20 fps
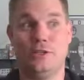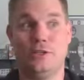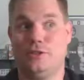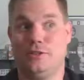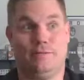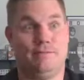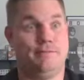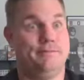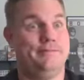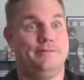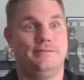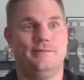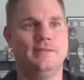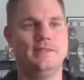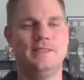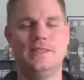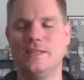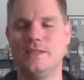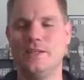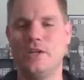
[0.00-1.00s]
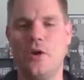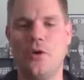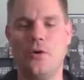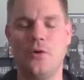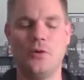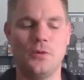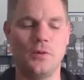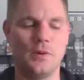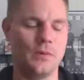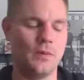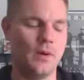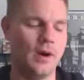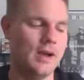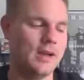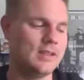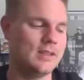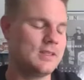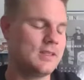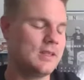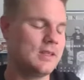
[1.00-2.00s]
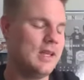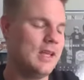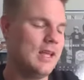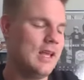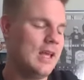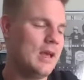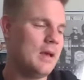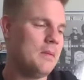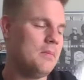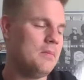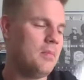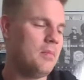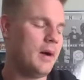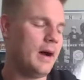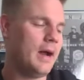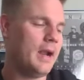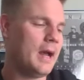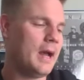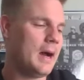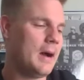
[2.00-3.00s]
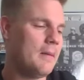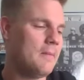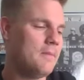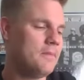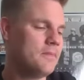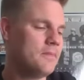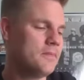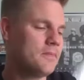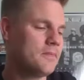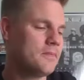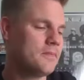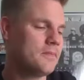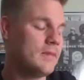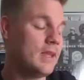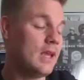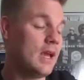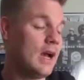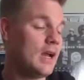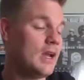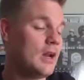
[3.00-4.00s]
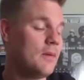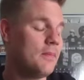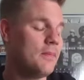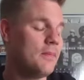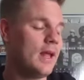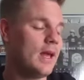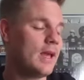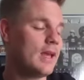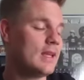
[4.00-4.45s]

I just didn't know who yeah. he was. But um, yeah, you know, but